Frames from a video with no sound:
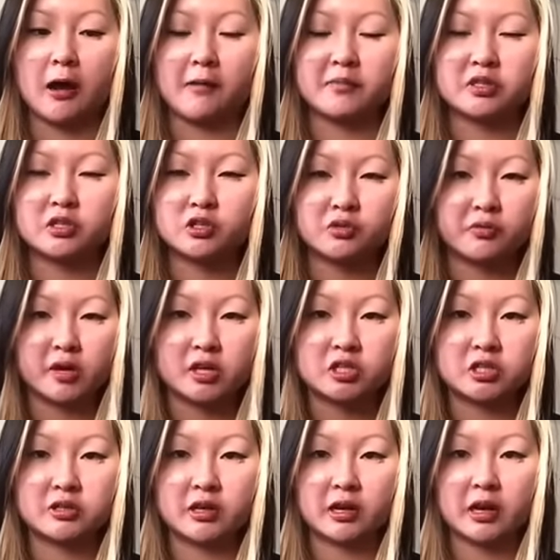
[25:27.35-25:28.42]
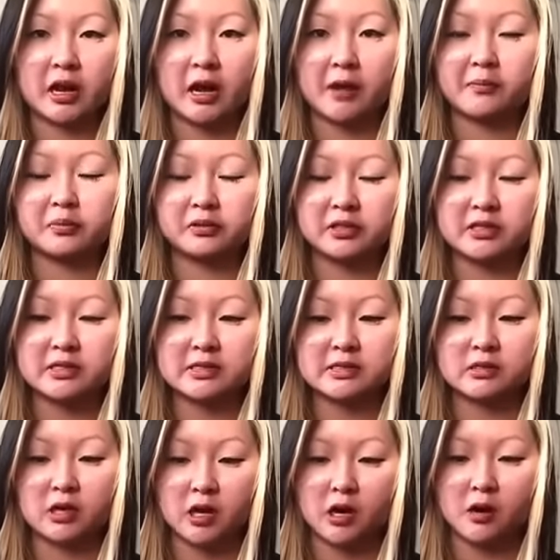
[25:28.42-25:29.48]
situation that I had,
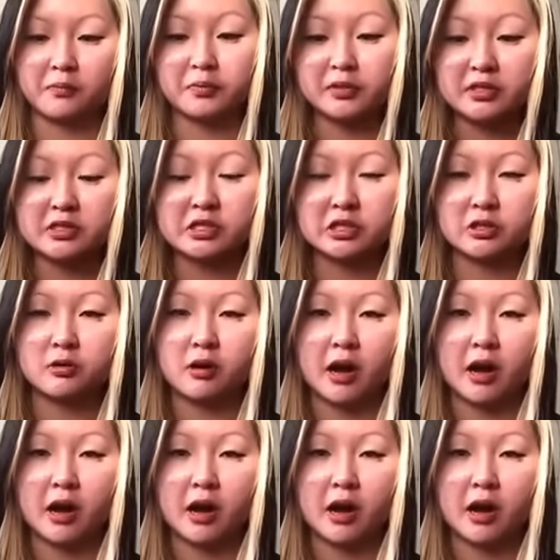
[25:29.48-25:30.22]
please do.